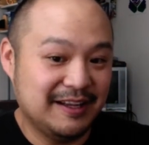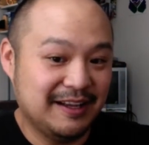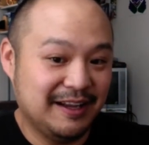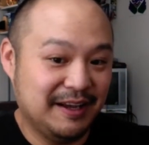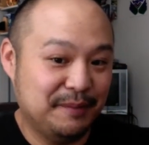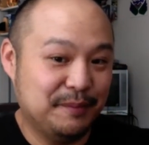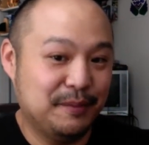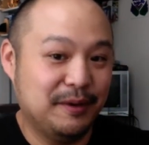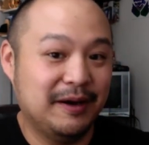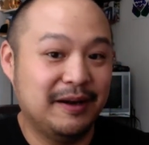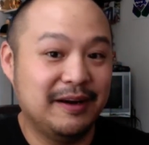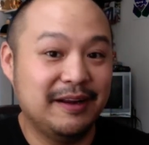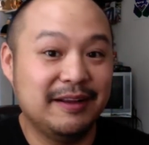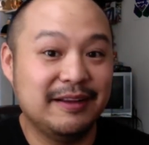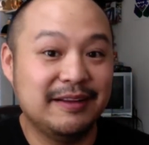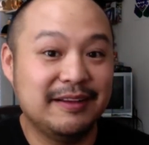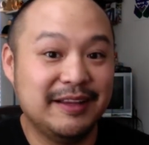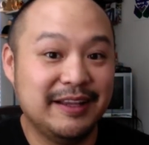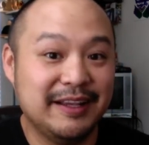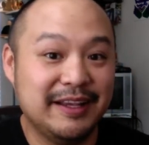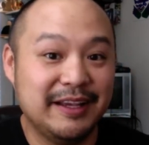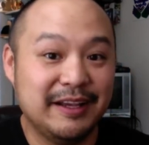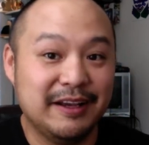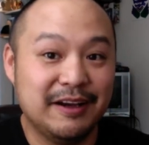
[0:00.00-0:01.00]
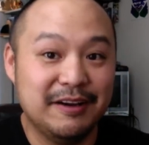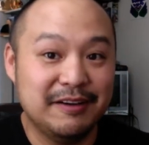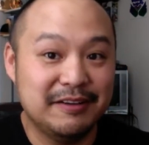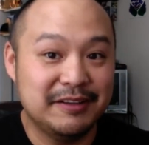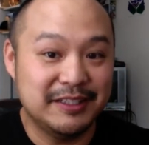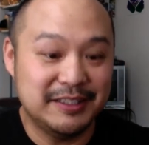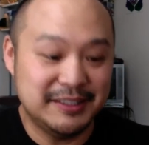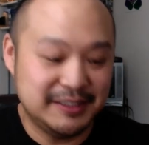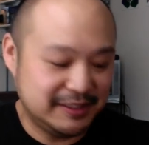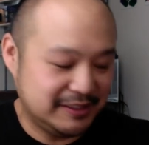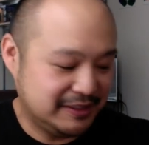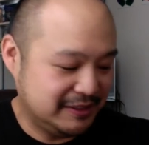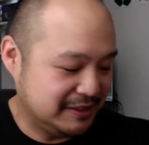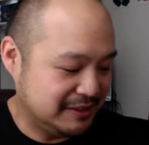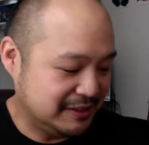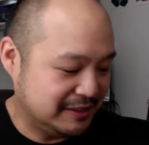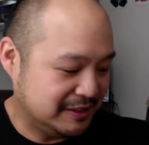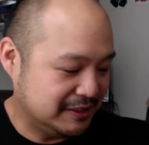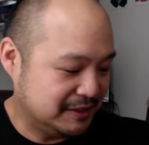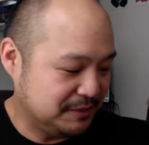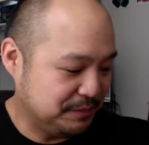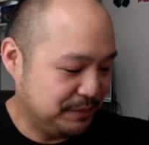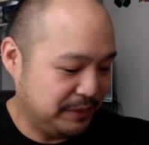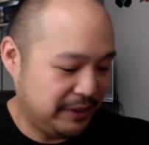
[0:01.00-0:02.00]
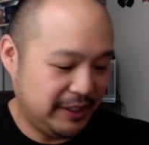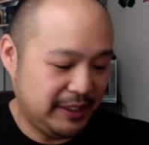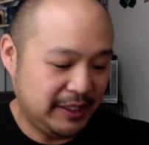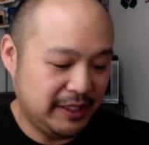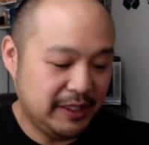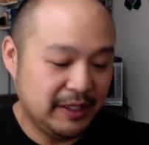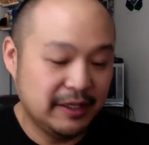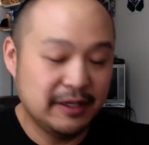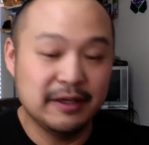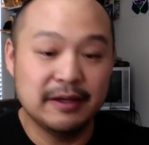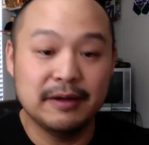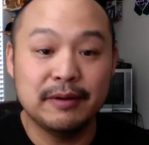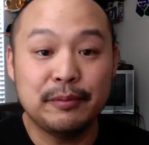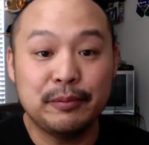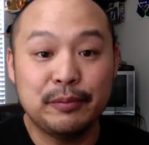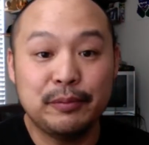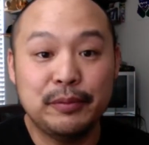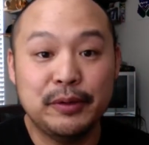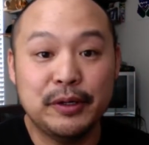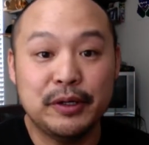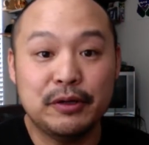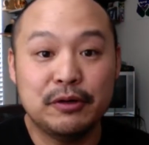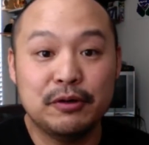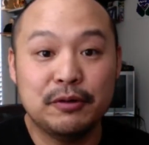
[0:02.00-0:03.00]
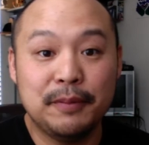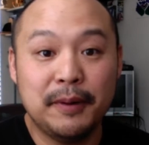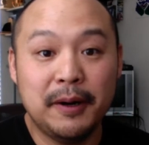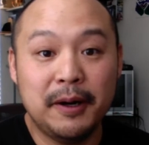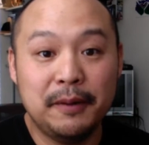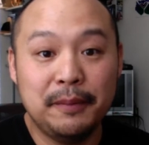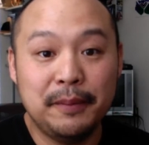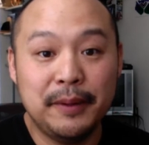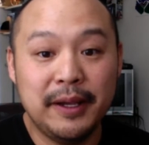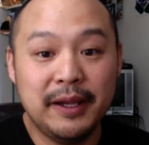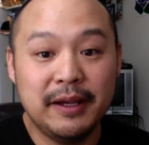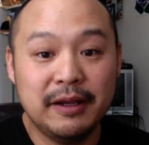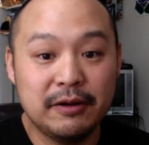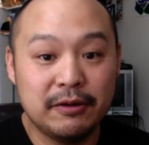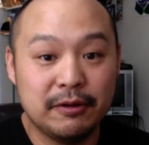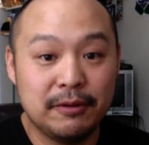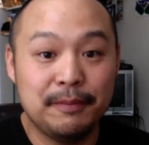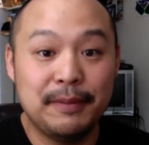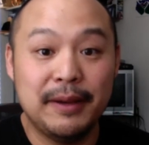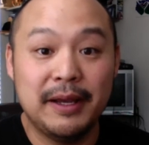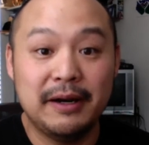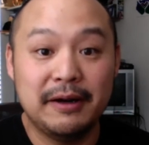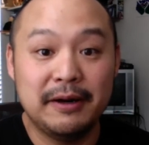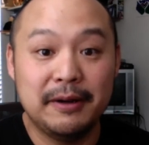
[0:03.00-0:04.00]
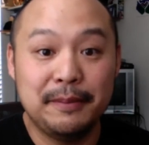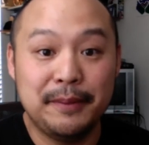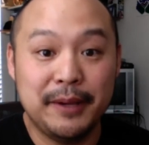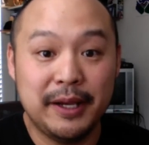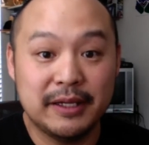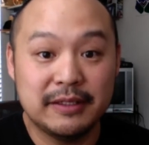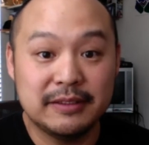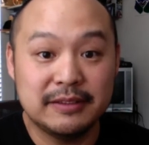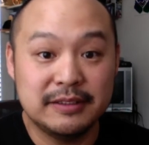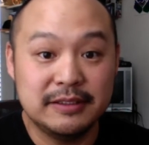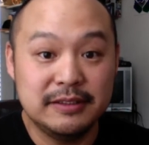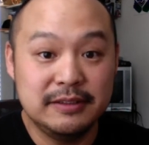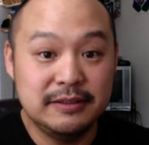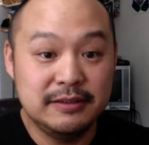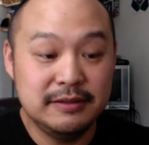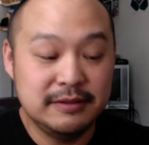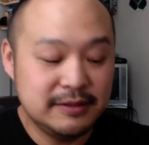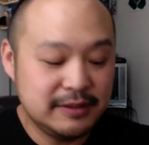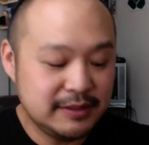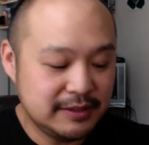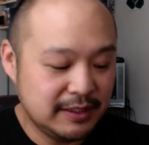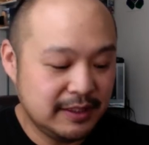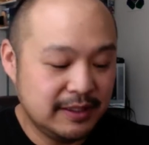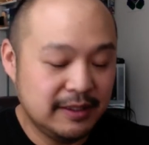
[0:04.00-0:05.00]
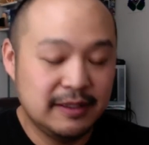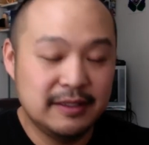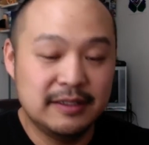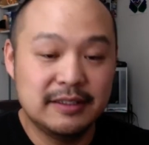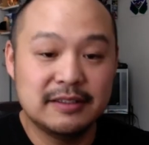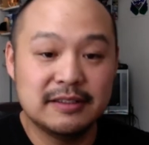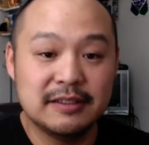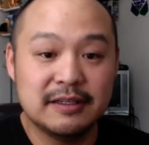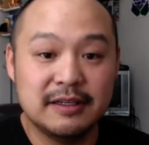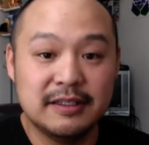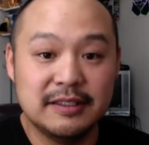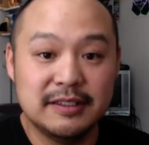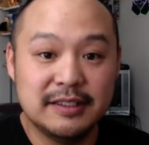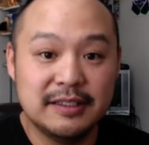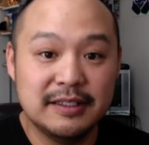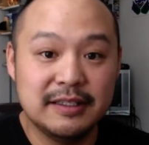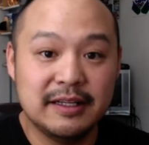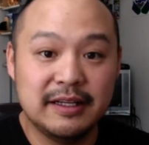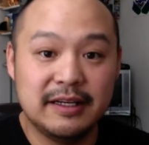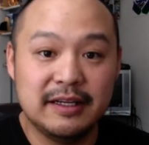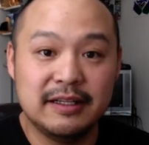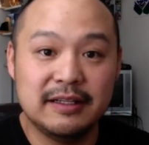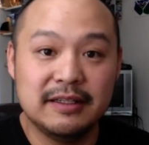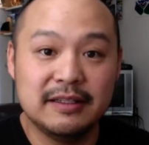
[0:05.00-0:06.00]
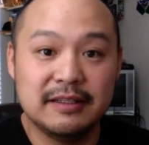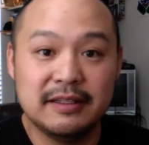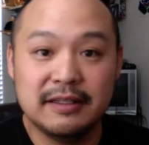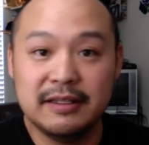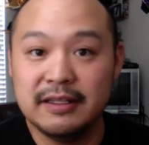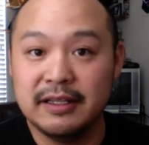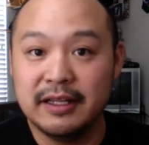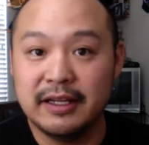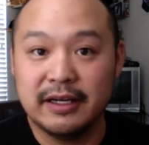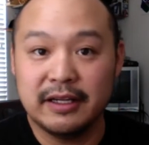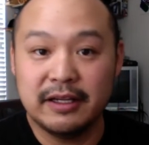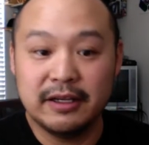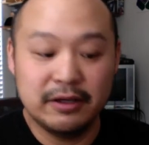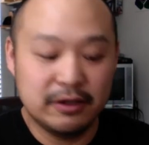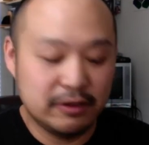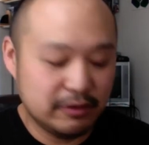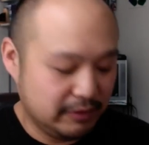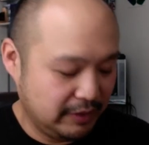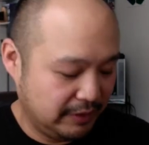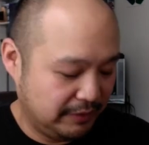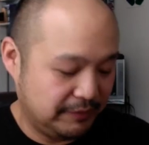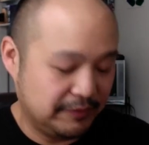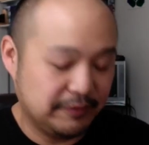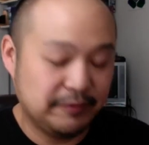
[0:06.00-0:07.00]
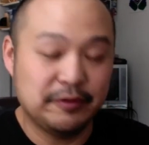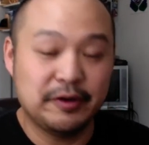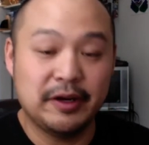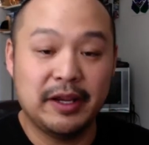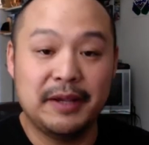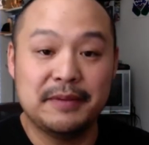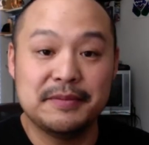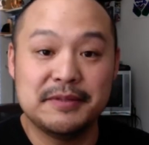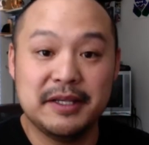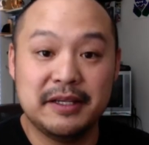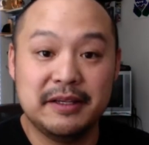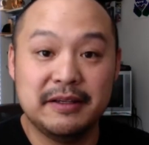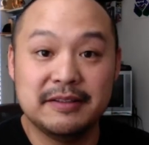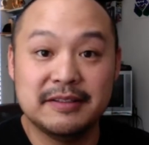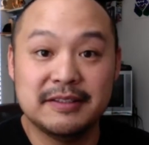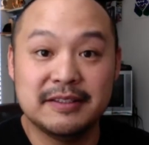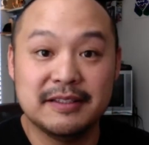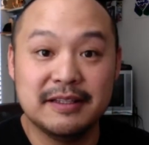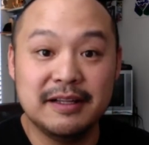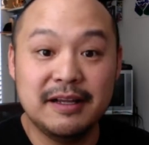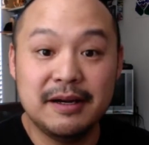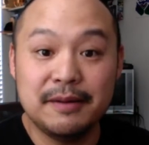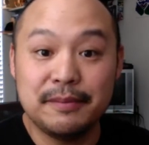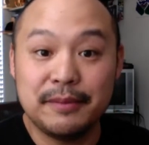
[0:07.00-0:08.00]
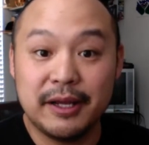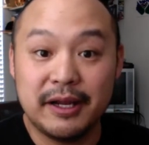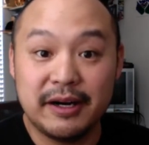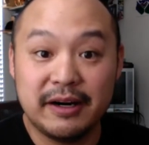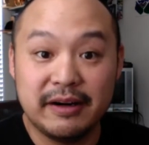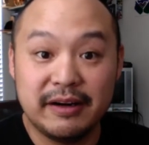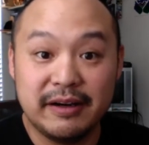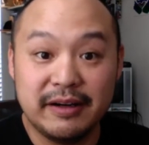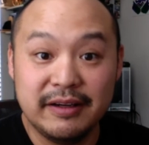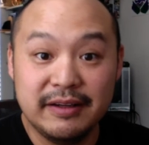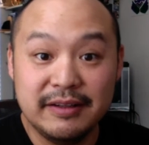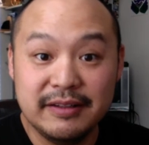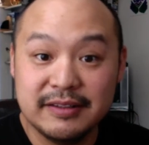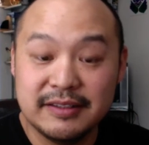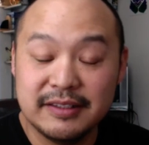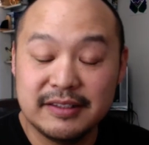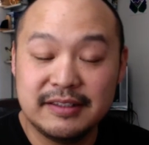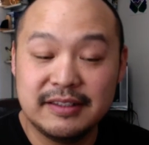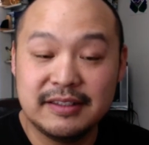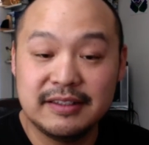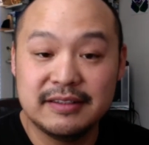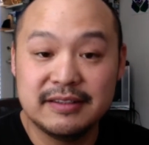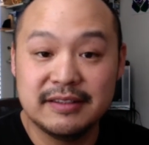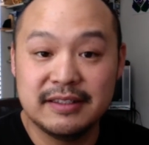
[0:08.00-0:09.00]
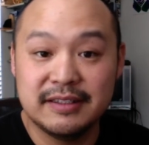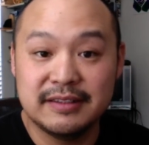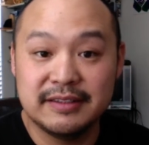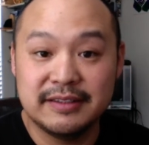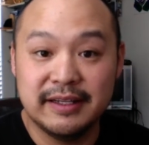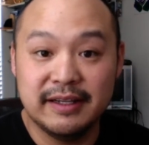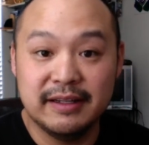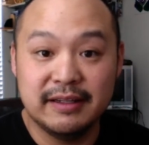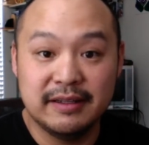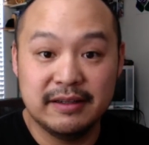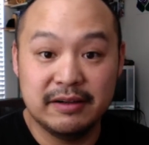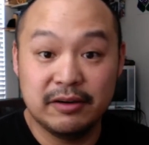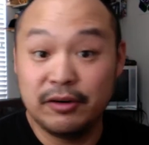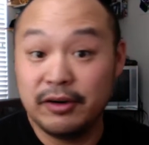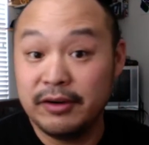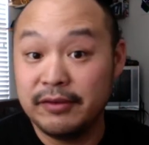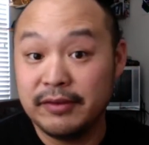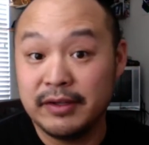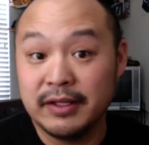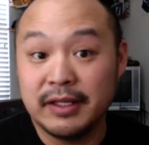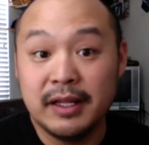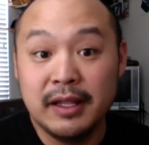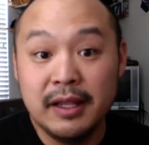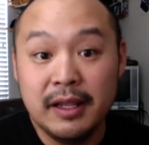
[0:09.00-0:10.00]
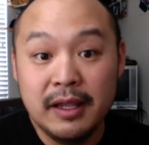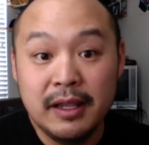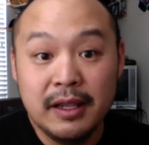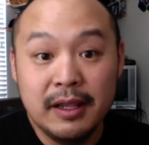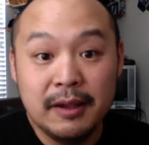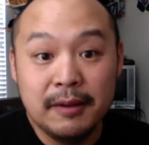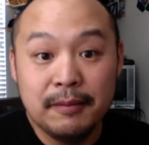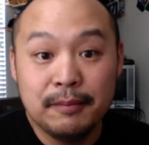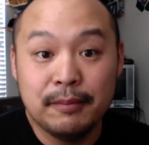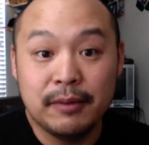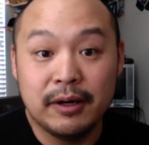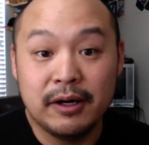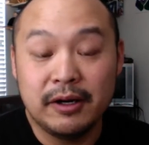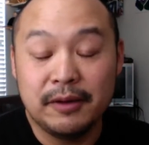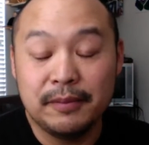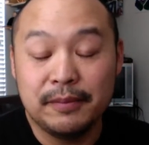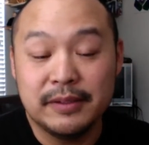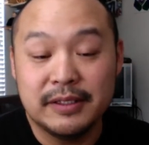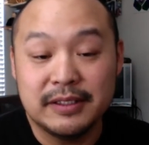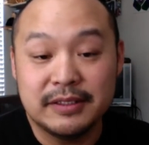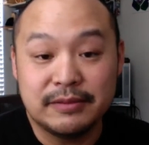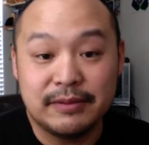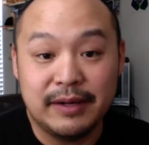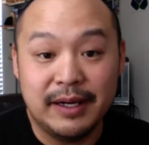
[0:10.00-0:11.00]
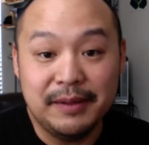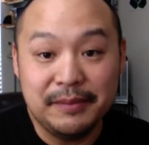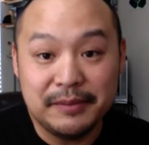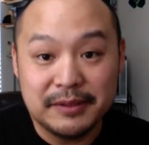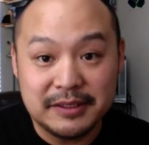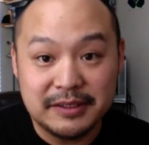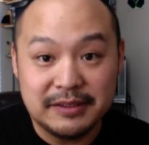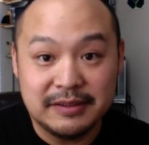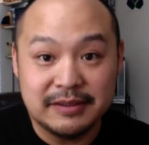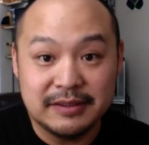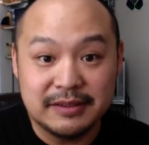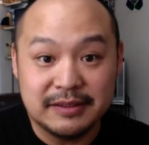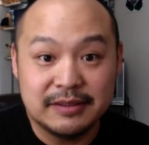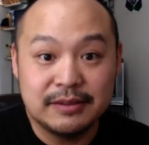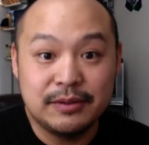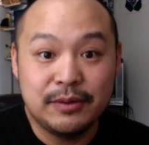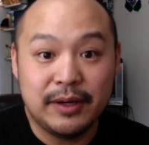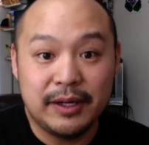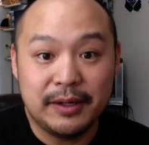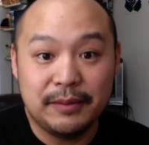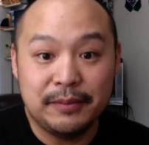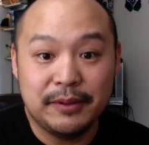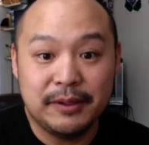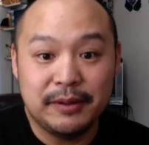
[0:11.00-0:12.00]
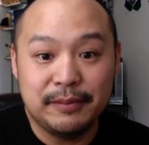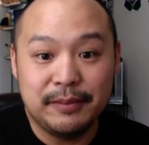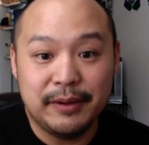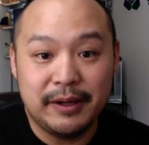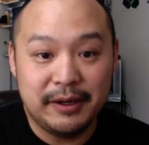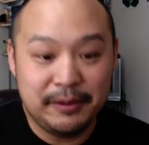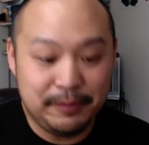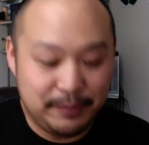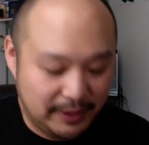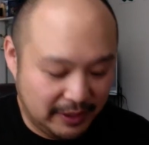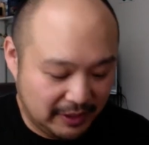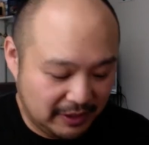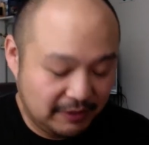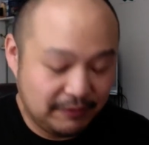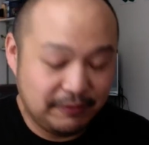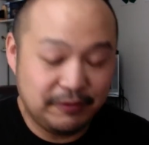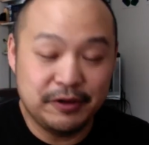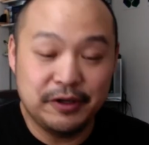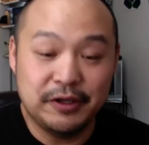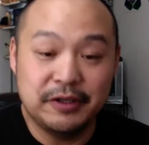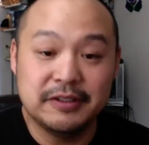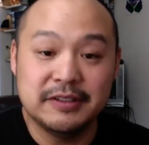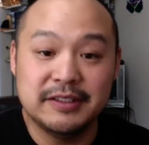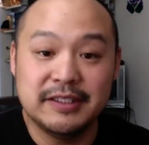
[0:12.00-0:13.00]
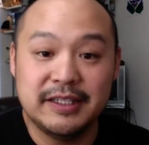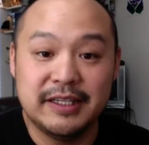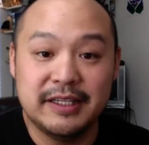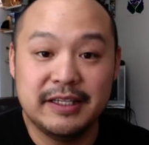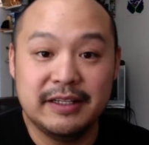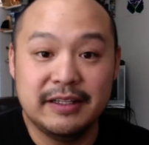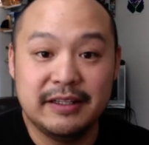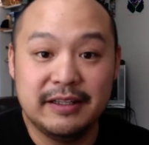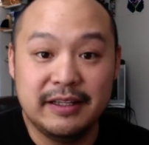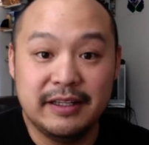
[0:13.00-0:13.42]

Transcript: bought it thinking, oh, should just be pretty cool power pack or battery pack to use. Charge it, let it go. Even for games that uses a lot of battery, such as Zelda or even Mario plus Rabbids uses quite a bit of battery pack if you're using